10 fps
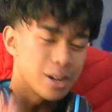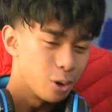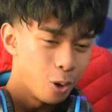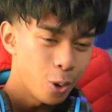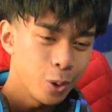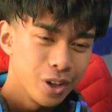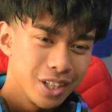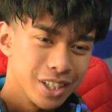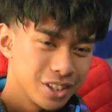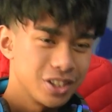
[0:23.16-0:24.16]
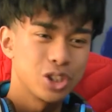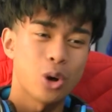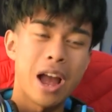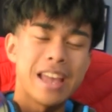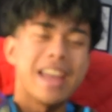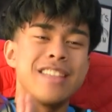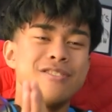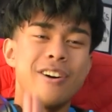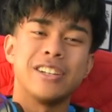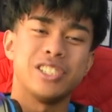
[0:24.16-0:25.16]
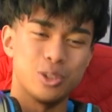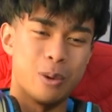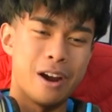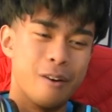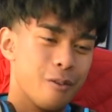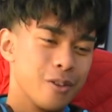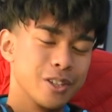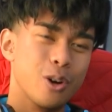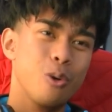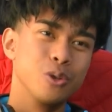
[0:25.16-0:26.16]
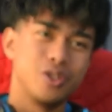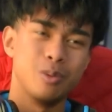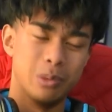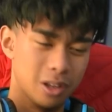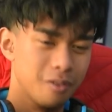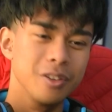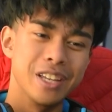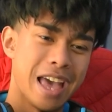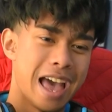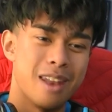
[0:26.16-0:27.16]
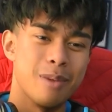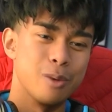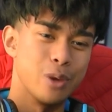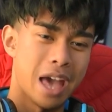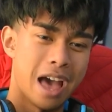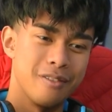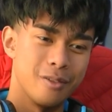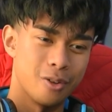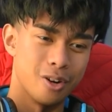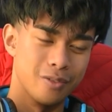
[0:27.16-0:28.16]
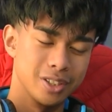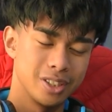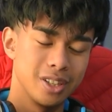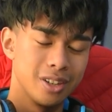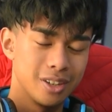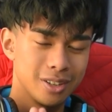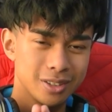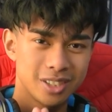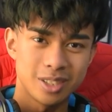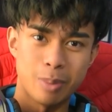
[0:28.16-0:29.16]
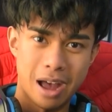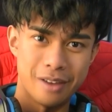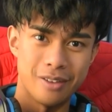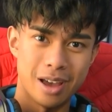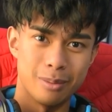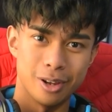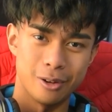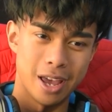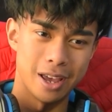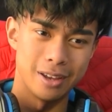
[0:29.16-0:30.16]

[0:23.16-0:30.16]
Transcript: goal is to try and not swear for this wholesome, lovely anime we have in front of us, Spy Family, okay?